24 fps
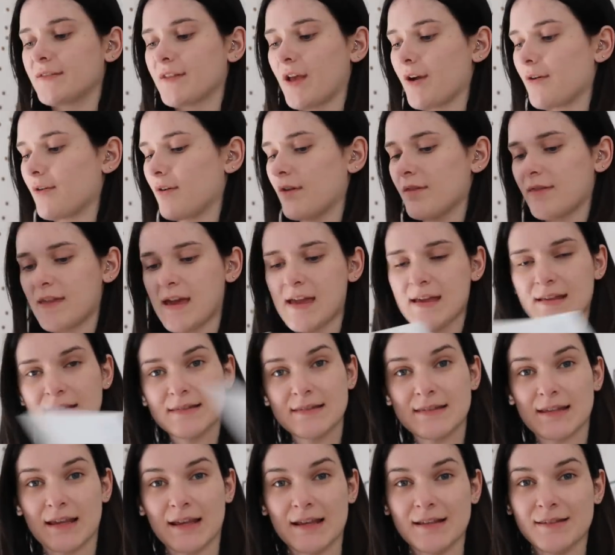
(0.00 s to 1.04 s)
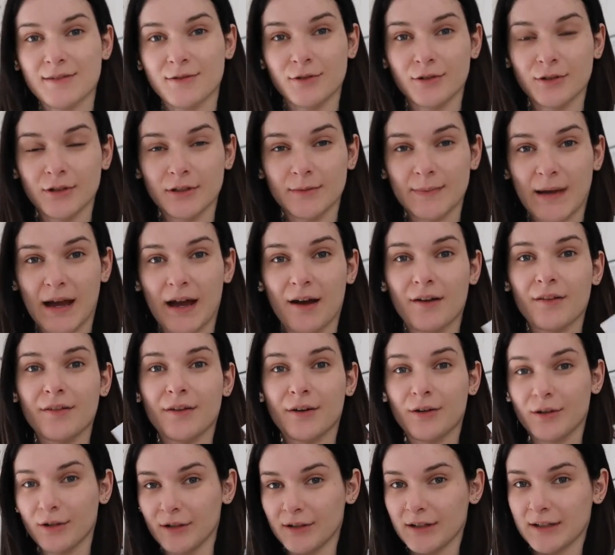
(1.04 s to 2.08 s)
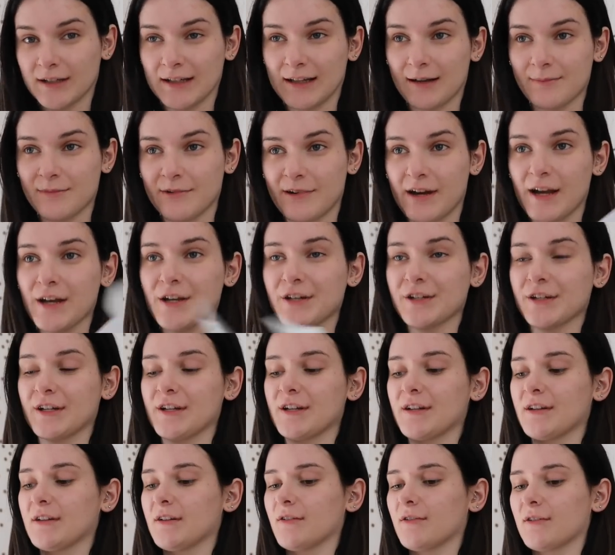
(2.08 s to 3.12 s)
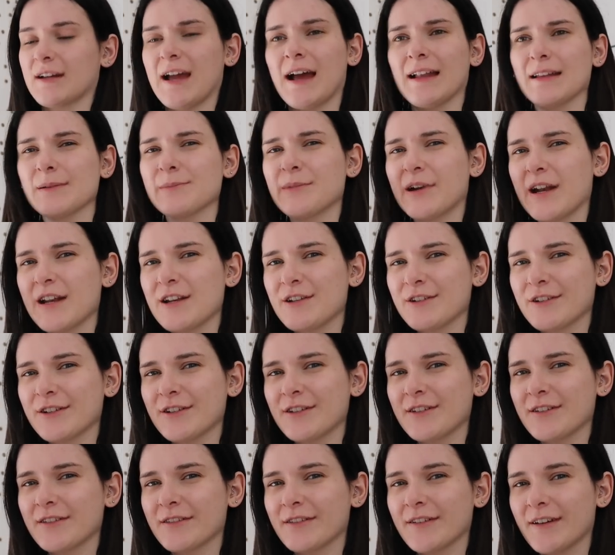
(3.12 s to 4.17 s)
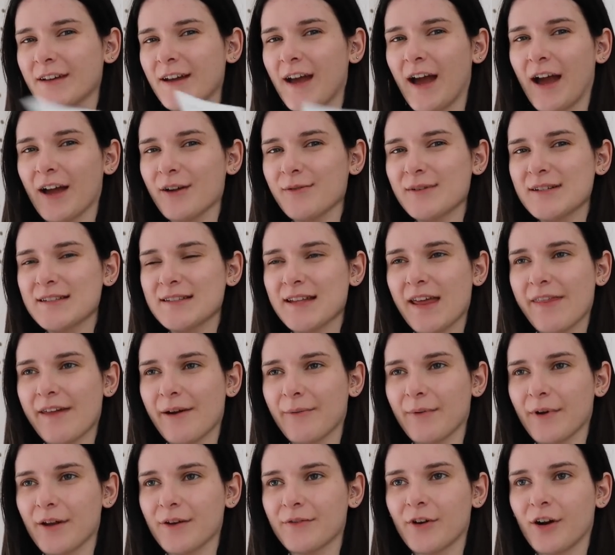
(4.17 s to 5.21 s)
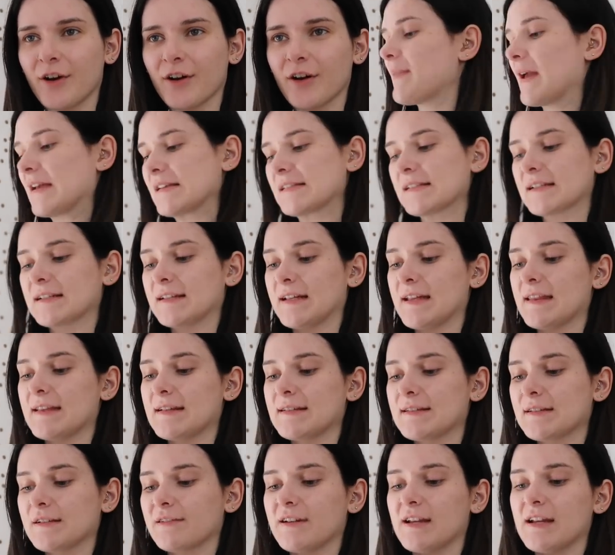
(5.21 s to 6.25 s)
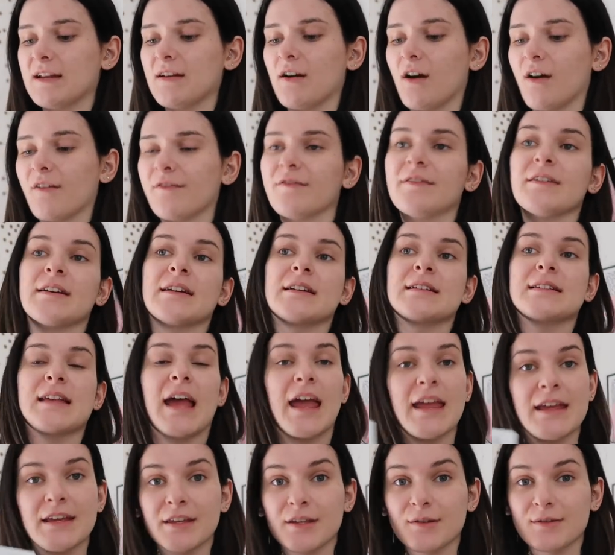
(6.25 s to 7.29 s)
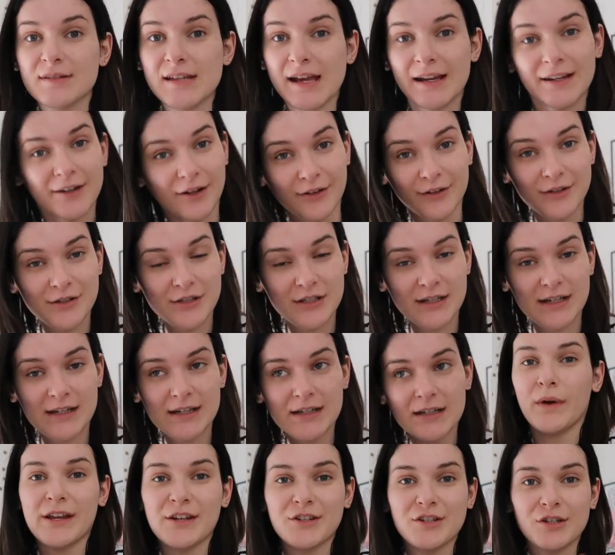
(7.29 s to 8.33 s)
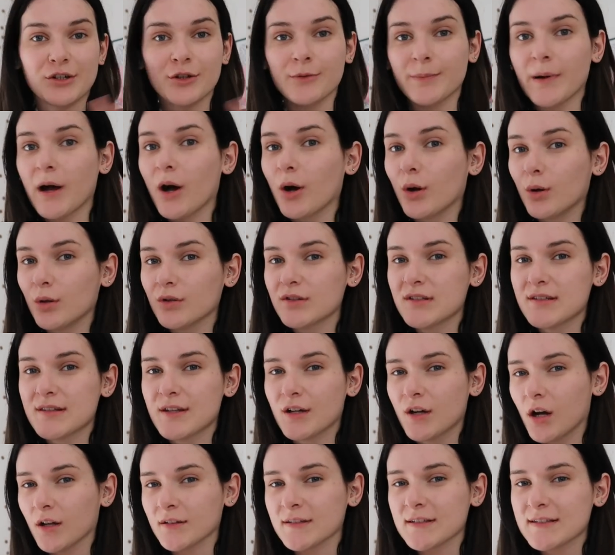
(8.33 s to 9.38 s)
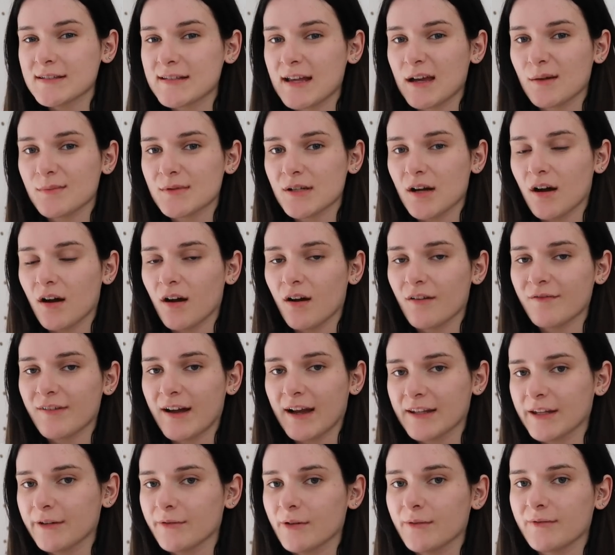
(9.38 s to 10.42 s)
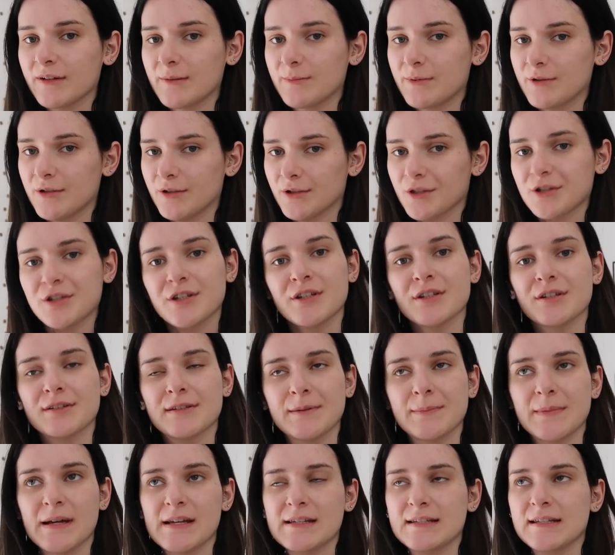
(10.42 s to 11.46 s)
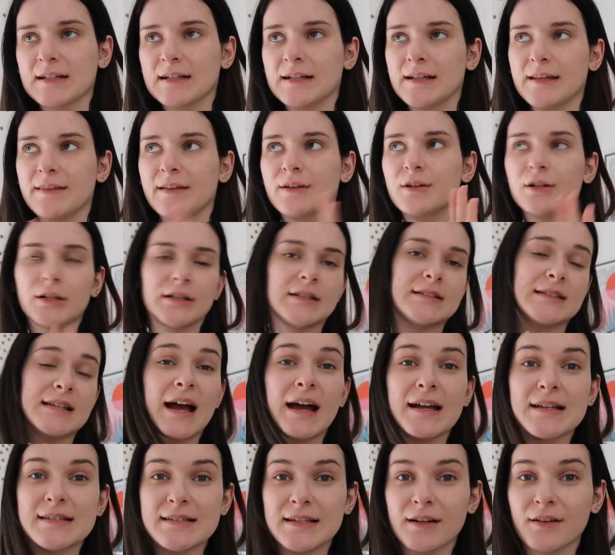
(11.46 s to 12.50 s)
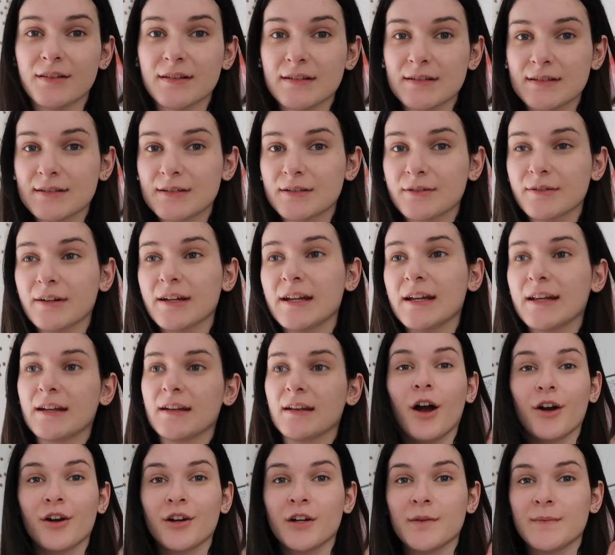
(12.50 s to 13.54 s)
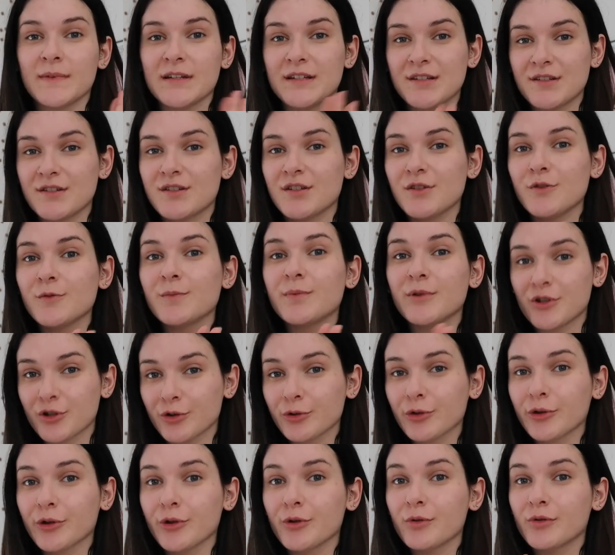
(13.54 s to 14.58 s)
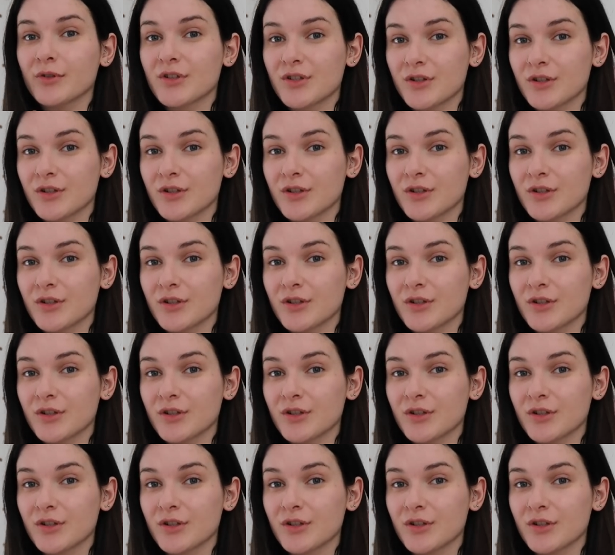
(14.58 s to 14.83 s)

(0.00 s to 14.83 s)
So this is all about the colour collaboration or calibration I always say that word wrong. Basically, this screen offers AQ technology, which upholds the concept of accurate reproduction. So basically, the colours that I see on this screen are going to be super true